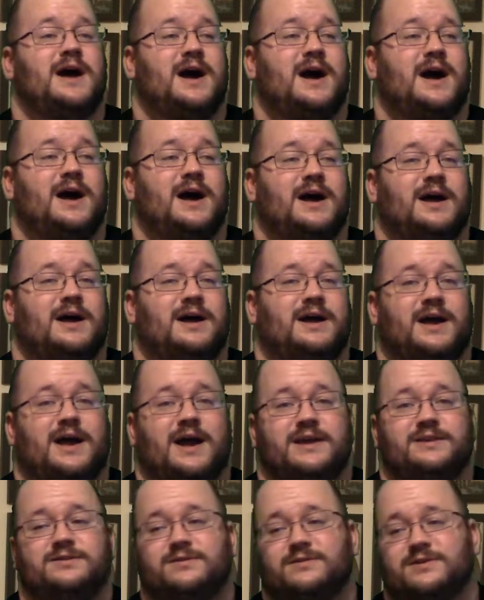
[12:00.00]

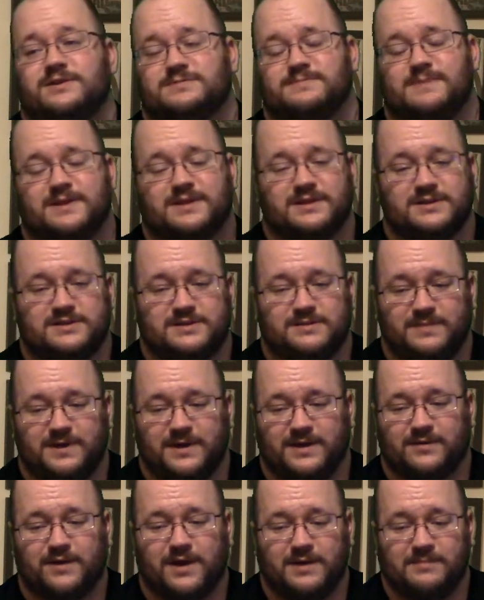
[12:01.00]
I don't expect this to
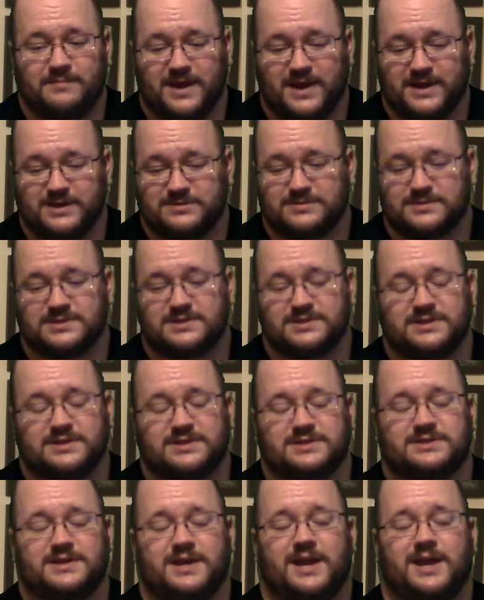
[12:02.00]
be a great match, which is
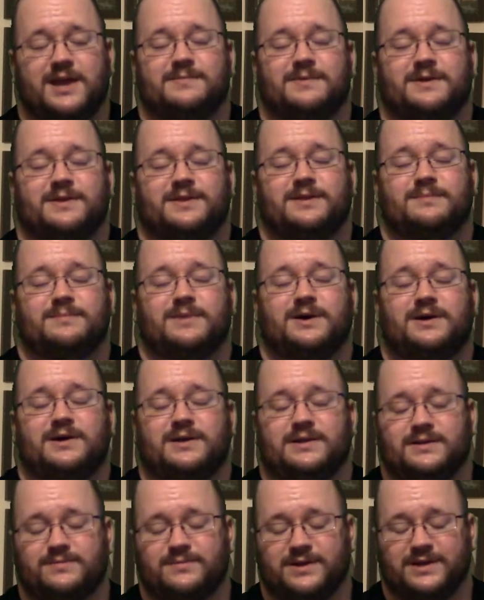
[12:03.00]
a shame. I think
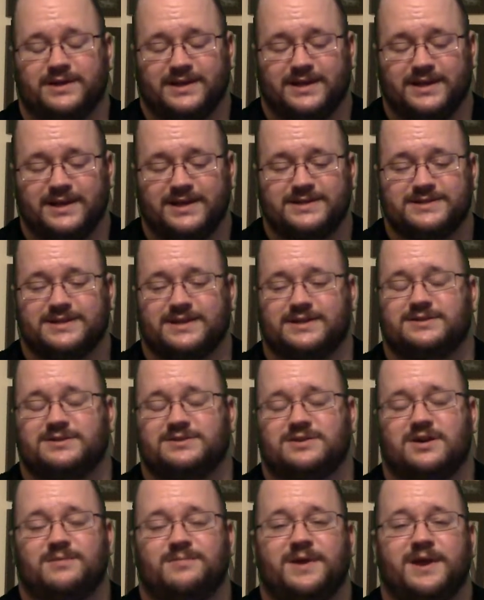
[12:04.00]
Mahal really needs that
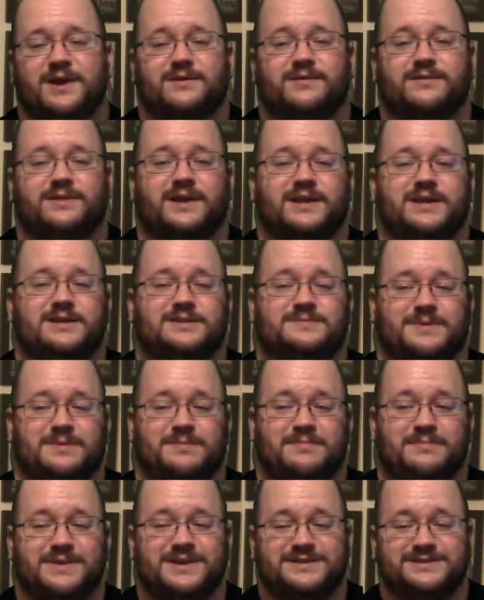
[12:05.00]
star maker that he's
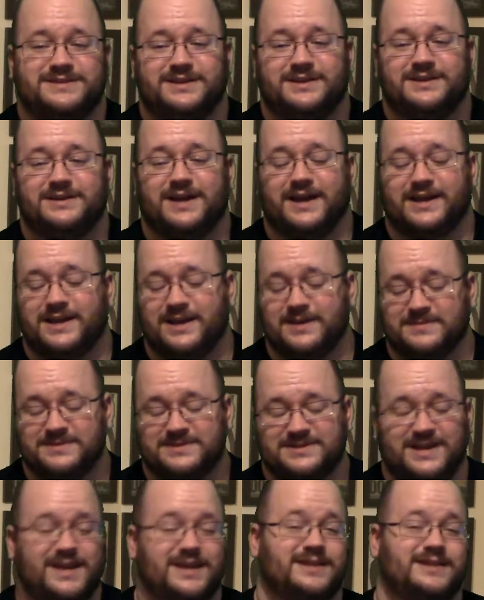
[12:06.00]
been missing. I keep
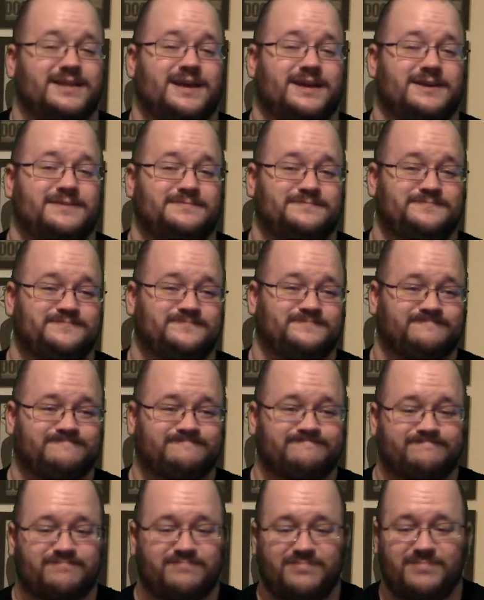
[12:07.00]
saying that.
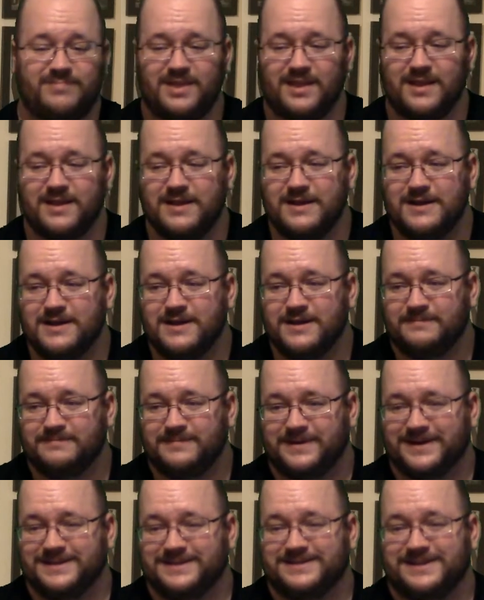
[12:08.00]

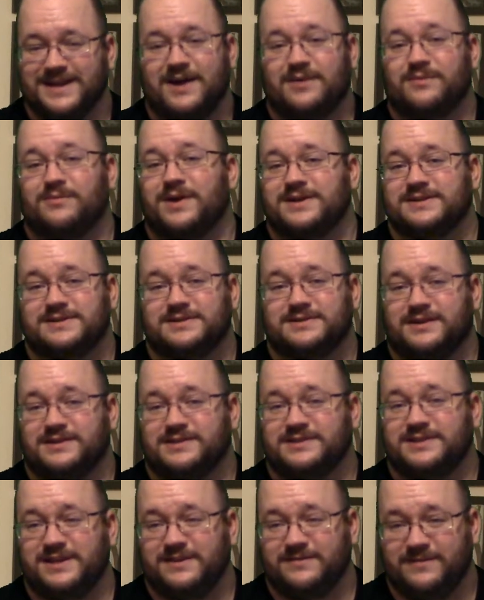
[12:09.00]
But he's not wrestling
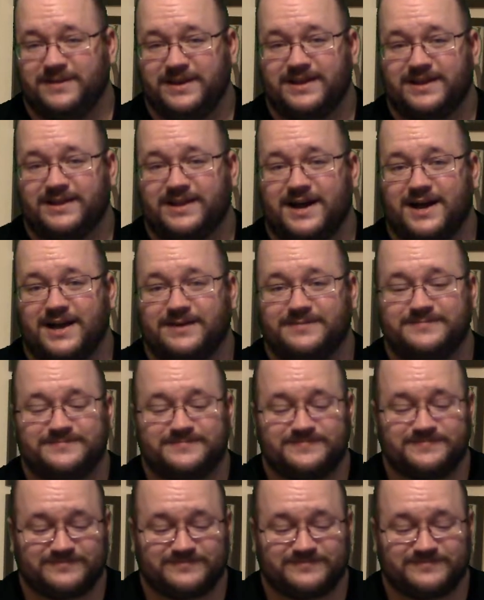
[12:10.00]
on TV a lot.